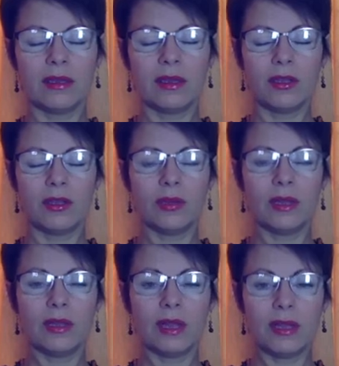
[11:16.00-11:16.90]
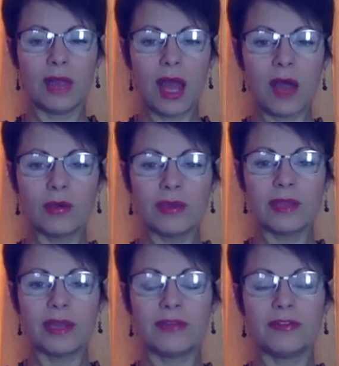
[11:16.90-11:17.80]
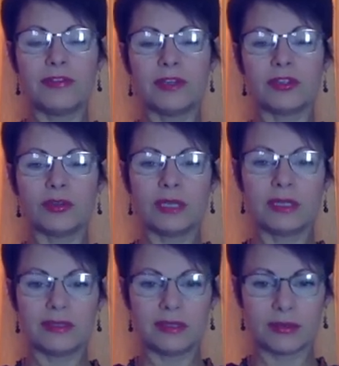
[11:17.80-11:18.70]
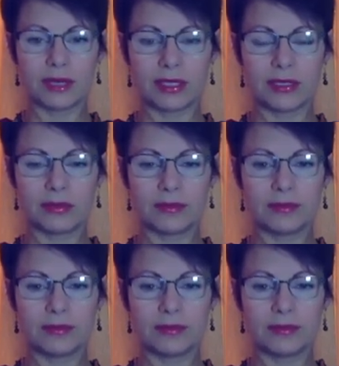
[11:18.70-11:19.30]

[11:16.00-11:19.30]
you'll allow that fear to integrate.